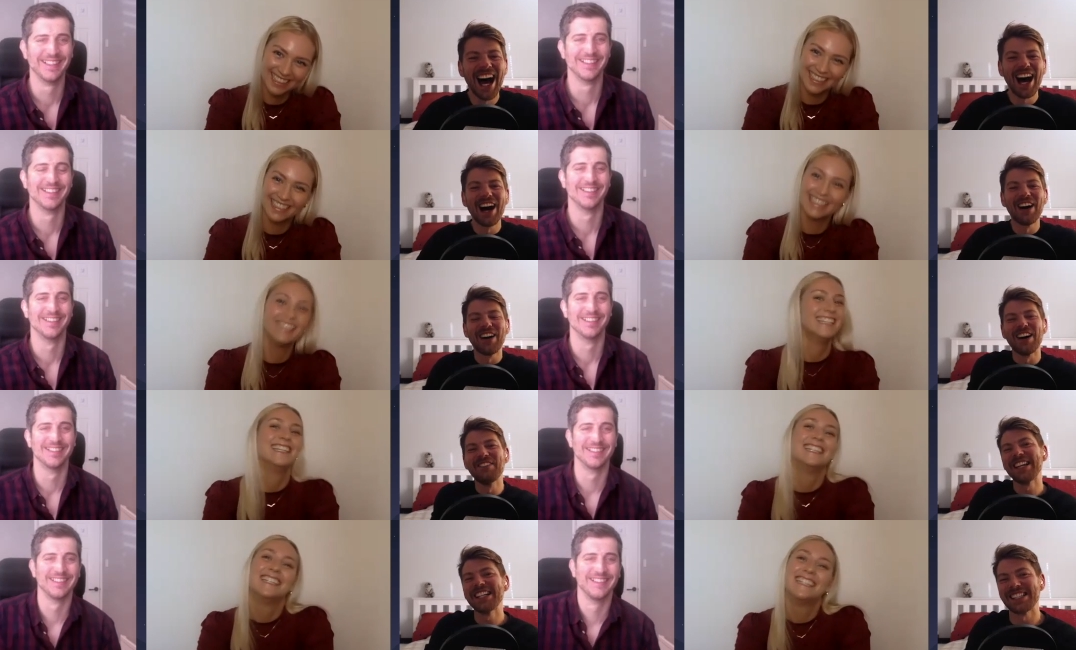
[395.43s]
Speaker 1: oh,
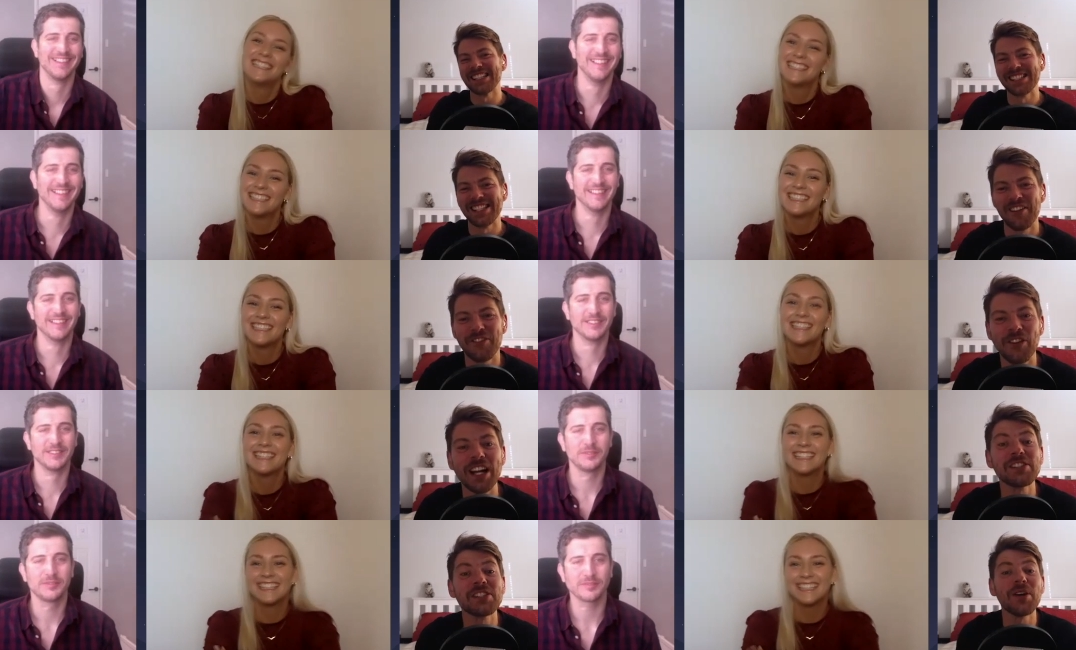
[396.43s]
amazing stuff. Right.
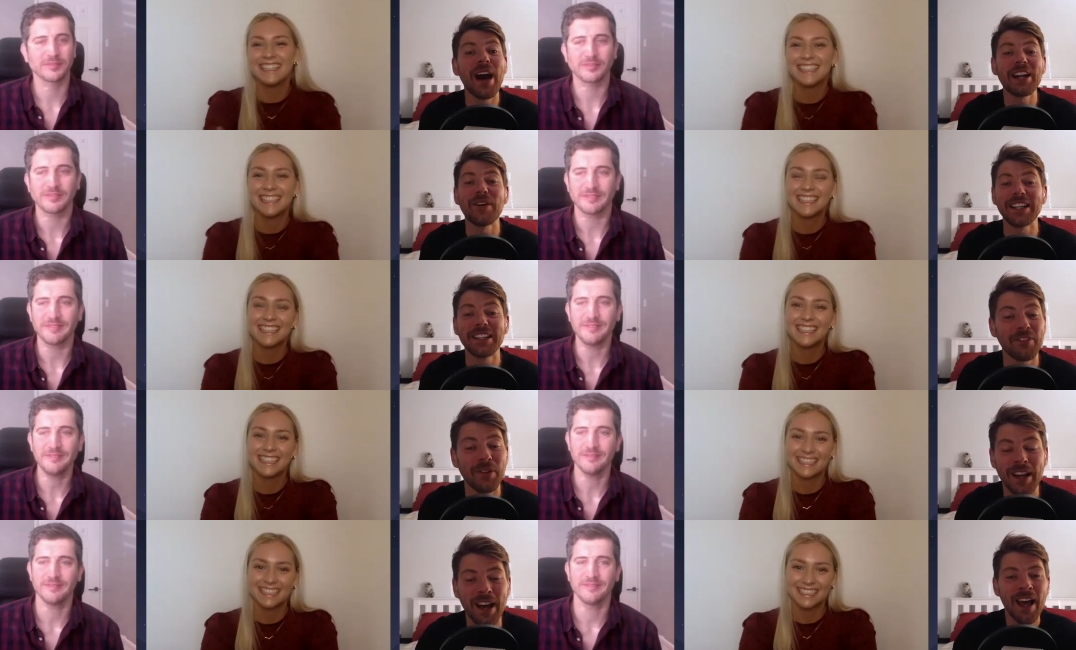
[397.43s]
So, anyway,
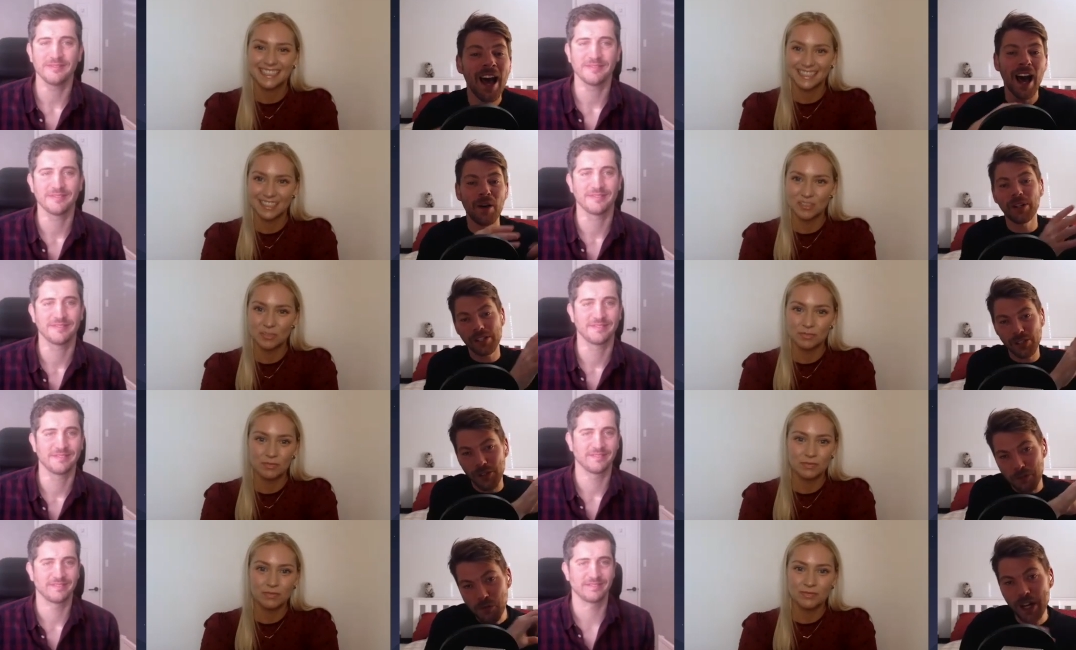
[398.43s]
I want to sort of
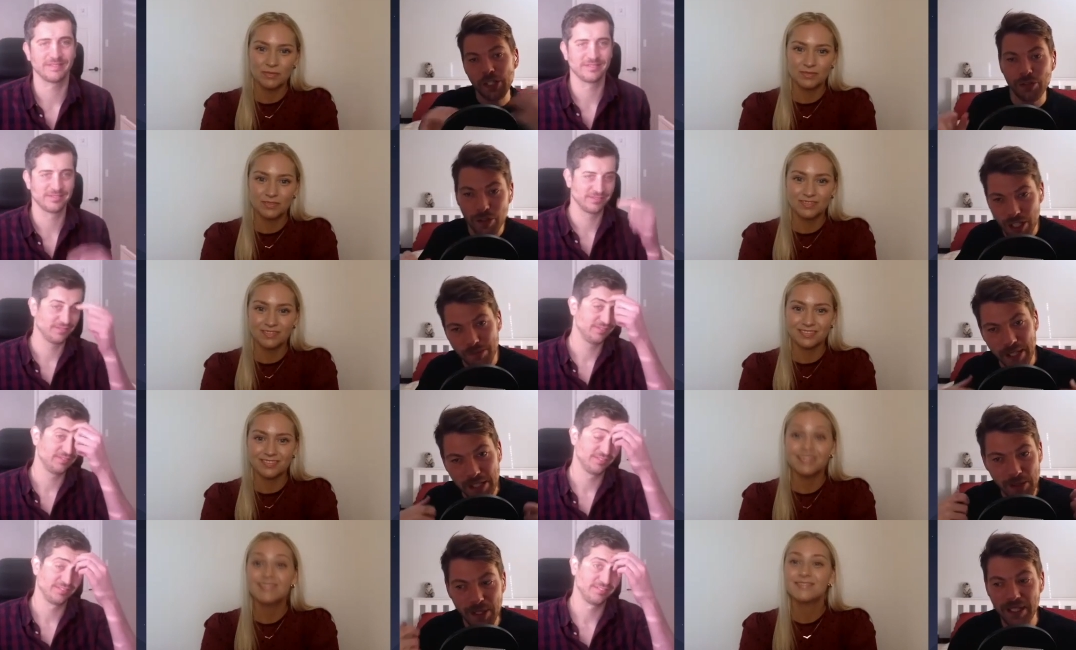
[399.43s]
rush through this bit so we
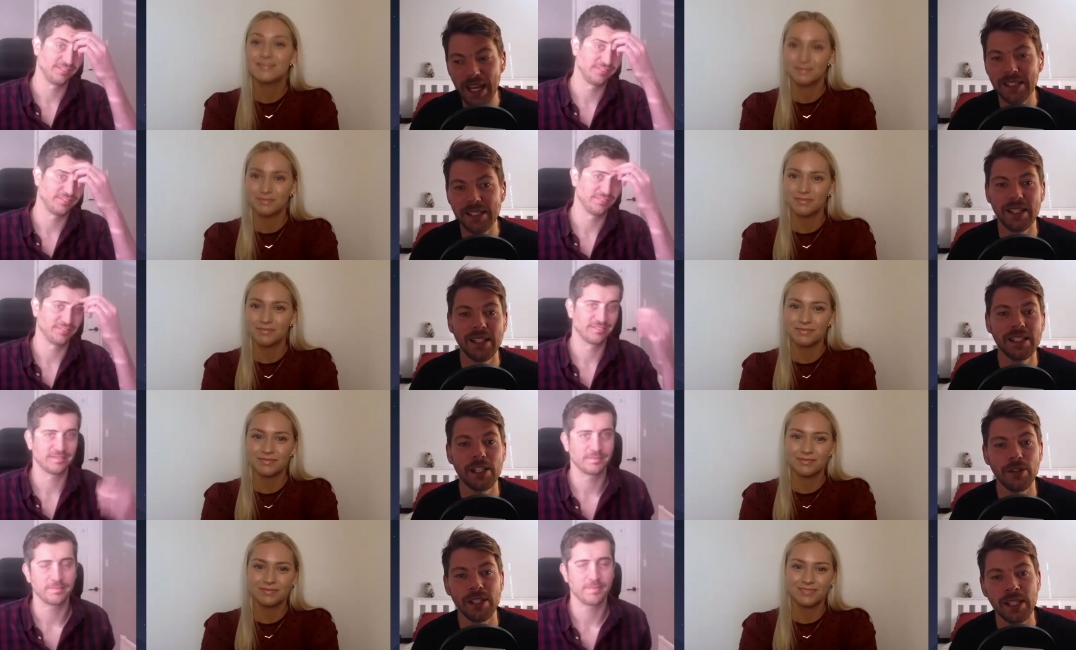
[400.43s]
can get into the nitty
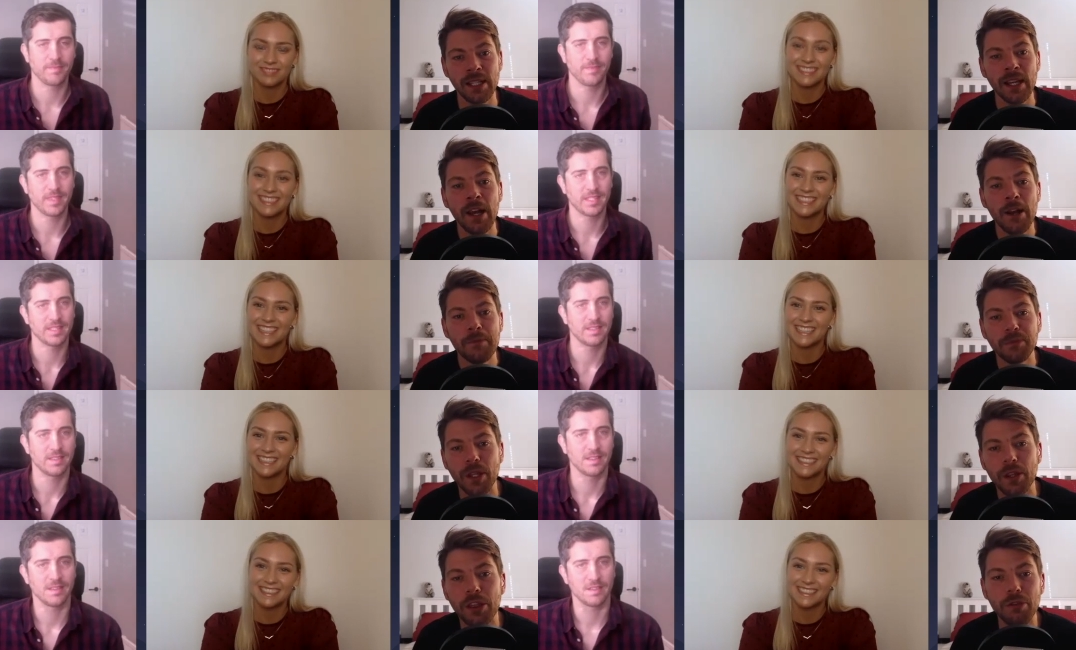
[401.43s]
gritty.
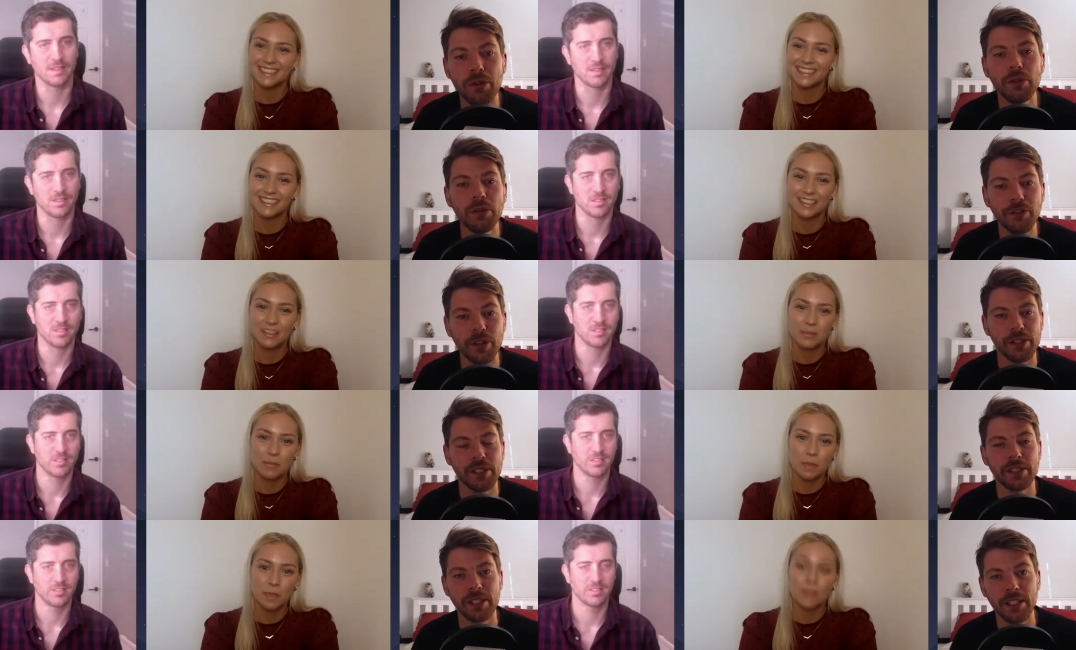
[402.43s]
Through
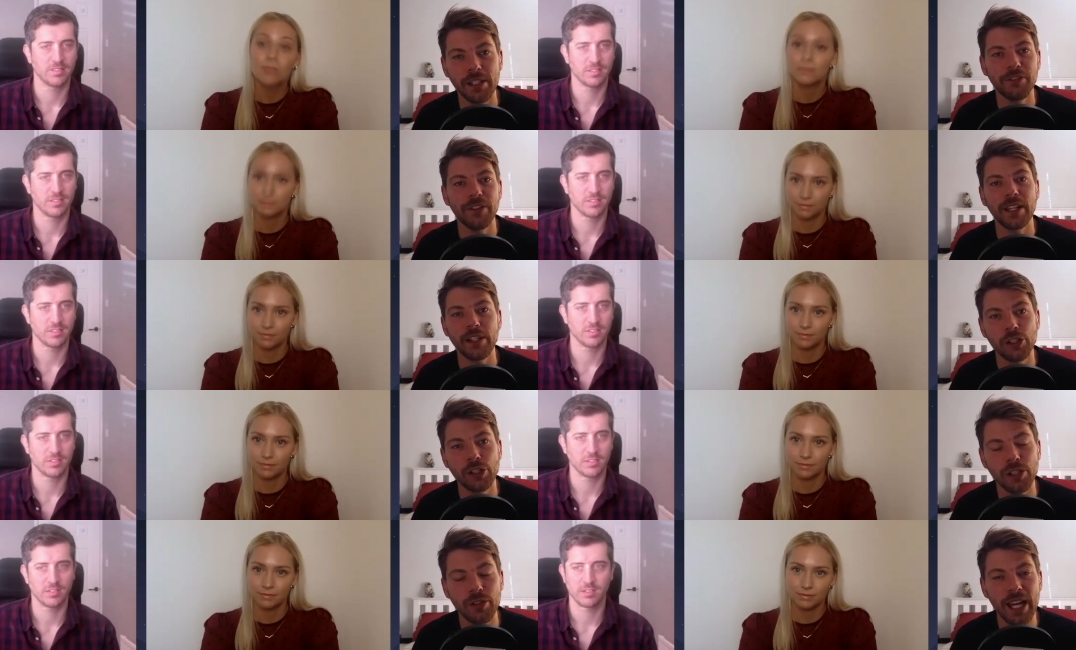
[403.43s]
university, you finish, you
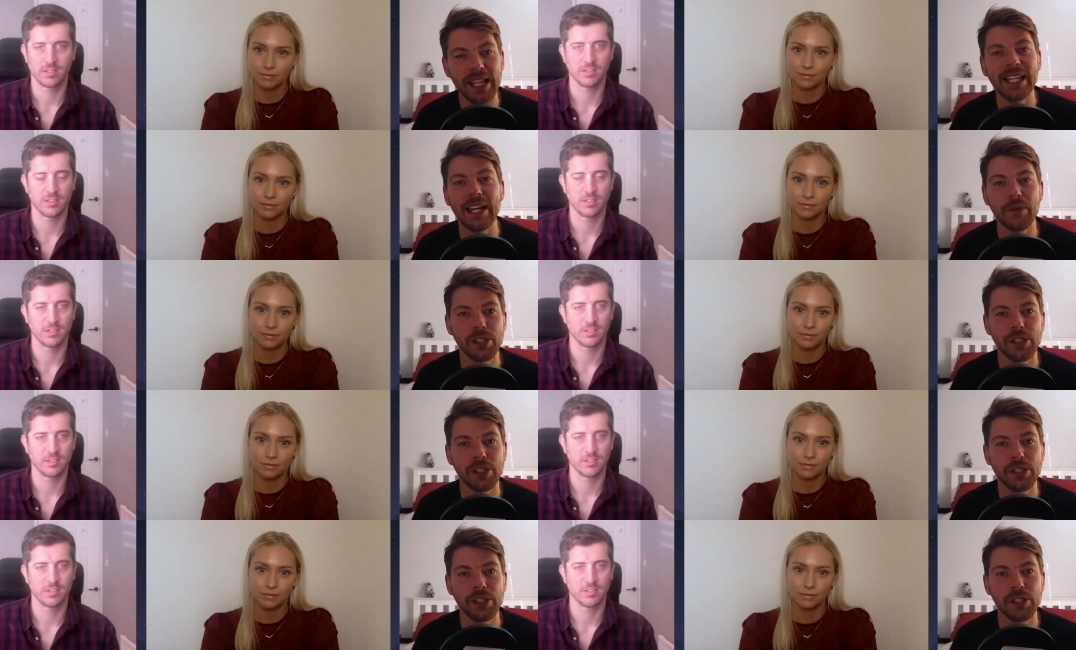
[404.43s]
get your languages